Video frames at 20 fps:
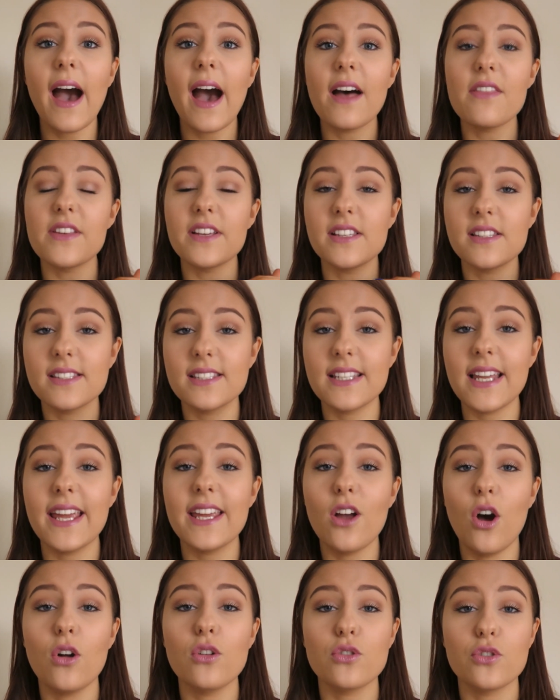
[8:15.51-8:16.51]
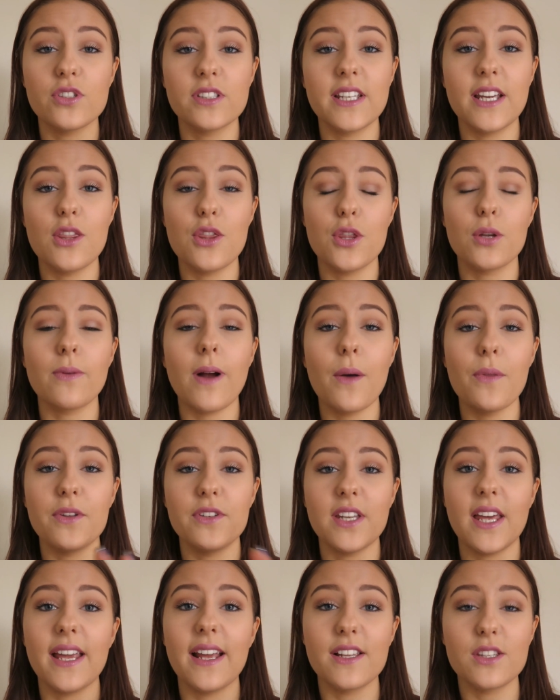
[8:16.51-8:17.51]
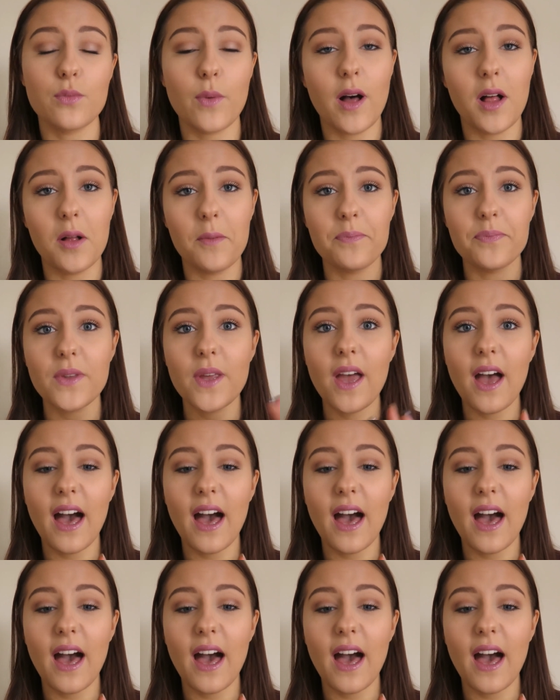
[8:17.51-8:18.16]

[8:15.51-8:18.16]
and they stay on your skin throughout the day as well.